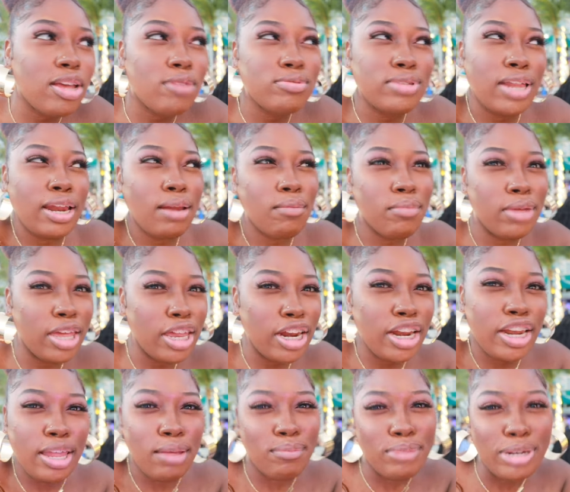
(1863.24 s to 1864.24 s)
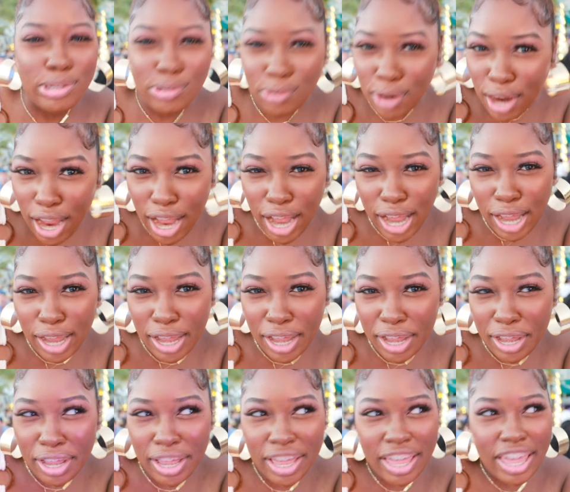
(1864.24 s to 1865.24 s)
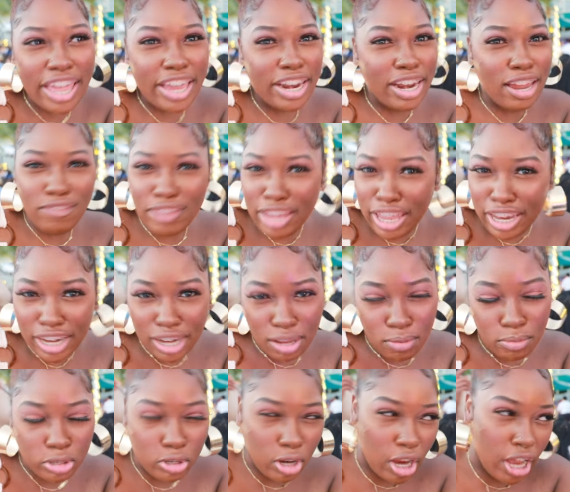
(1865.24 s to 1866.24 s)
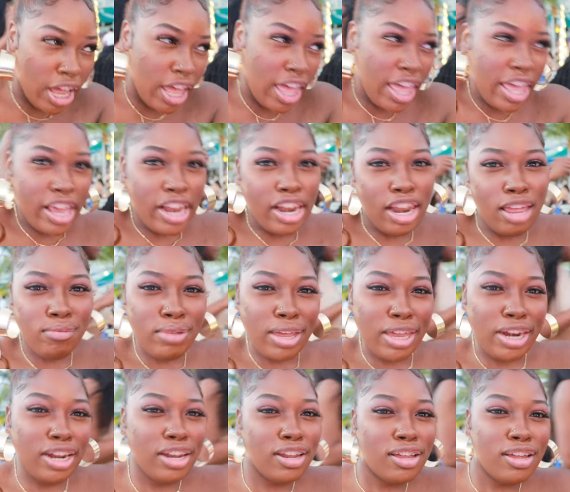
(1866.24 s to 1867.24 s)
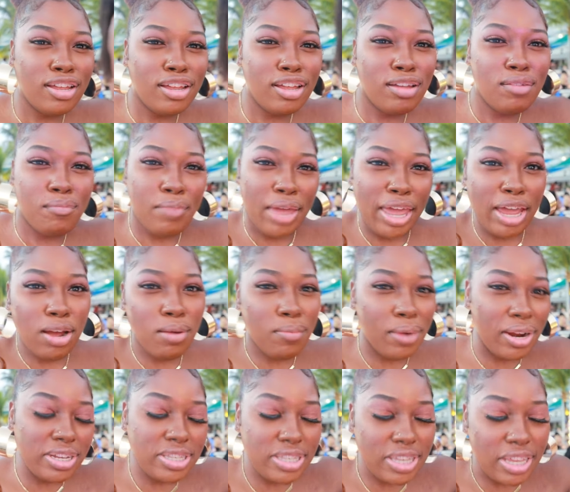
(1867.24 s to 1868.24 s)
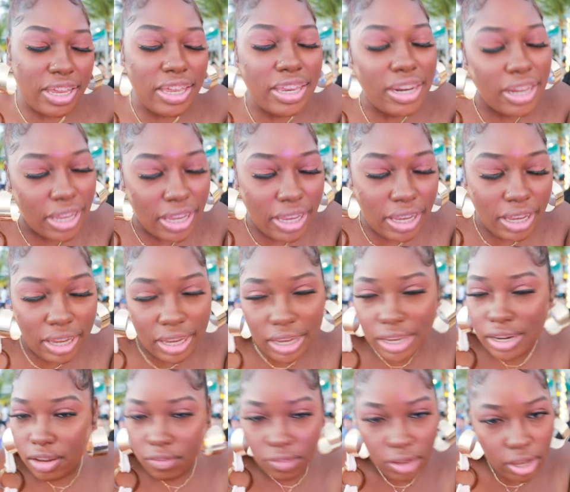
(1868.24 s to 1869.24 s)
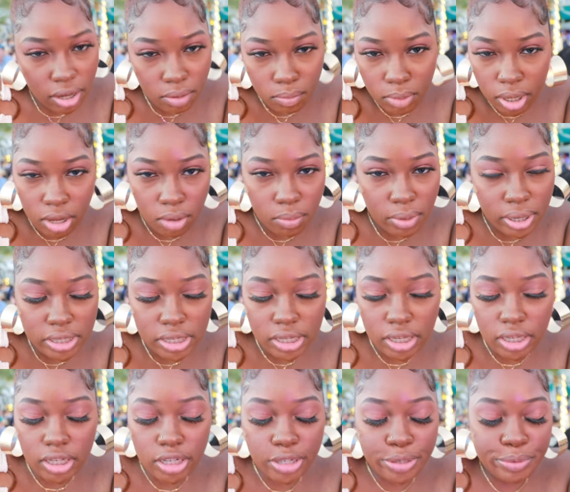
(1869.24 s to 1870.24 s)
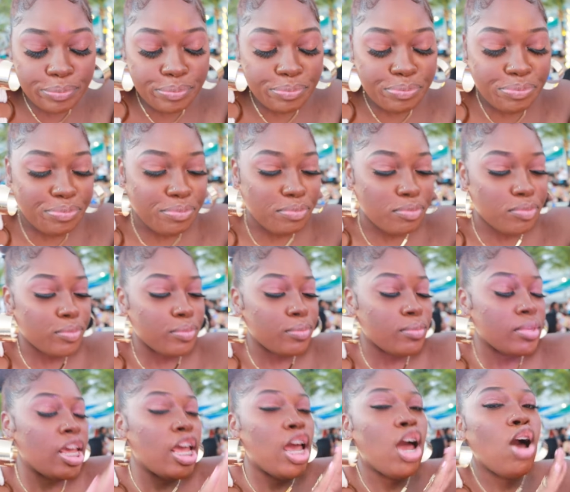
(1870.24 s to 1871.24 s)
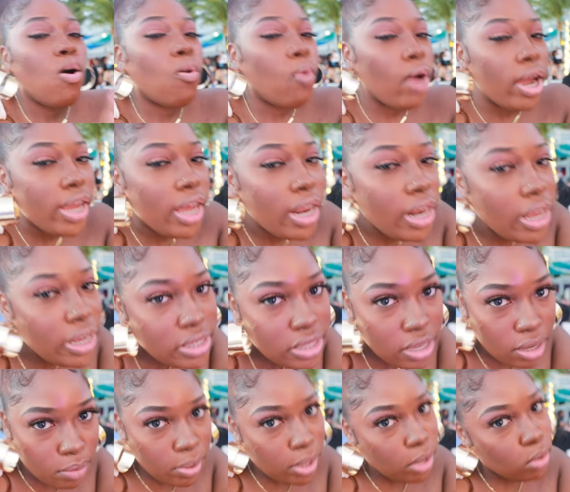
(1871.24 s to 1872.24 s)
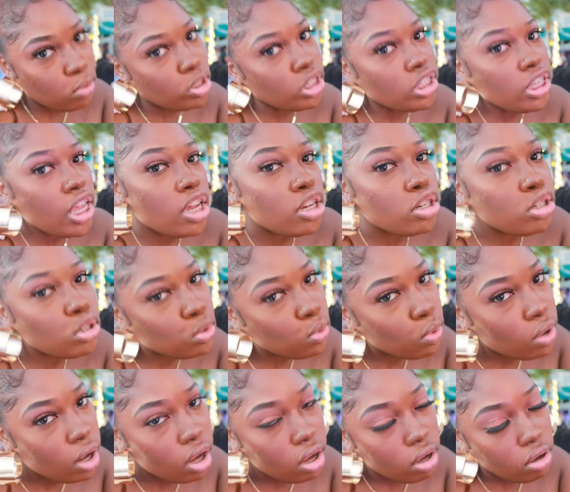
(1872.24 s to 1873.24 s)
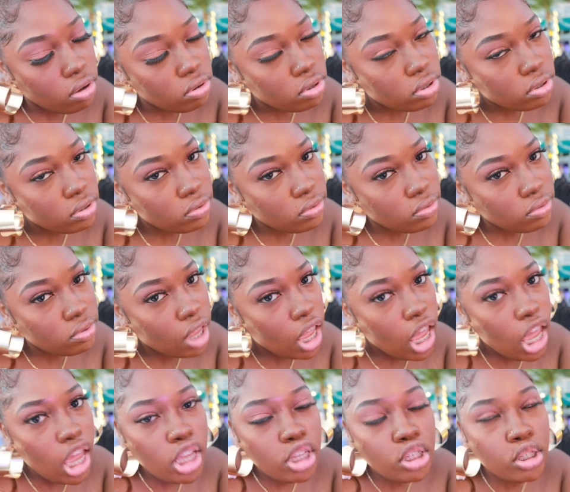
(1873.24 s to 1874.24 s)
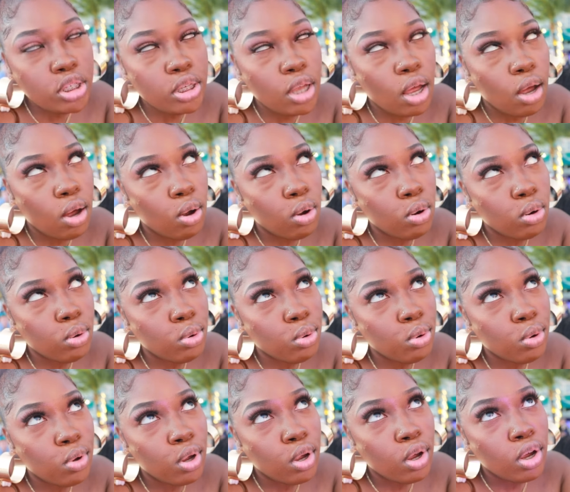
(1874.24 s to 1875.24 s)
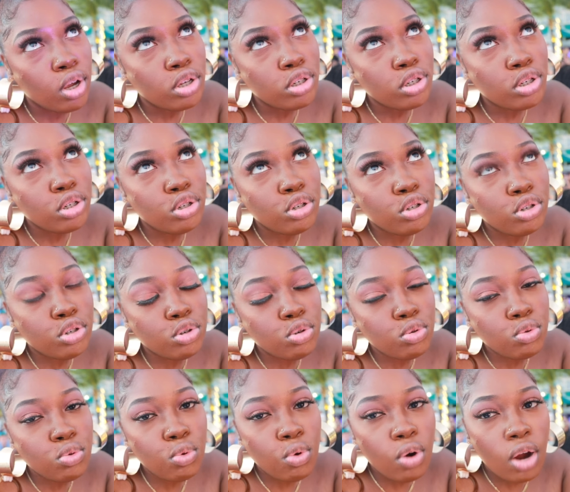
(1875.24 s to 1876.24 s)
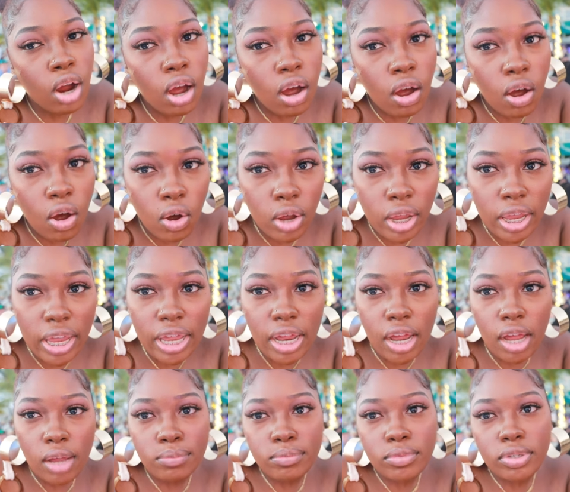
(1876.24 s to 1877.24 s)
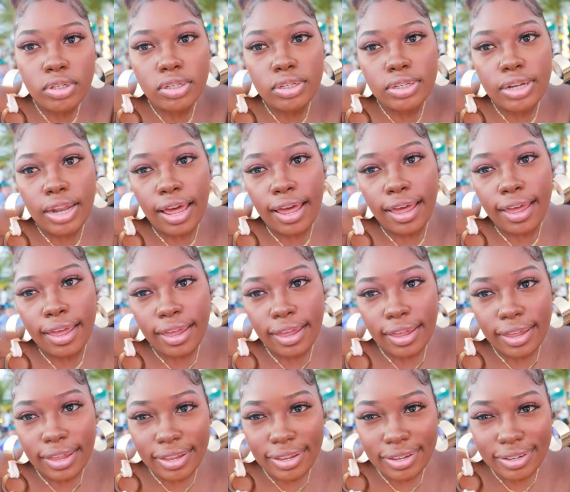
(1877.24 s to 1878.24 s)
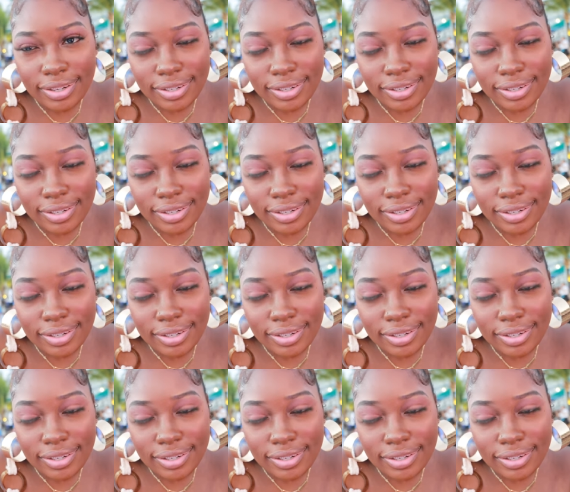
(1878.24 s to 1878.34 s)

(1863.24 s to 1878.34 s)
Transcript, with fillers: So I was like, let me get a lemon dry. Never had a lemon dry. Let me get a little mango martini. Never had a mango martini. Why y'all ain't tell me it was that strong? It's so strong and I'm just like...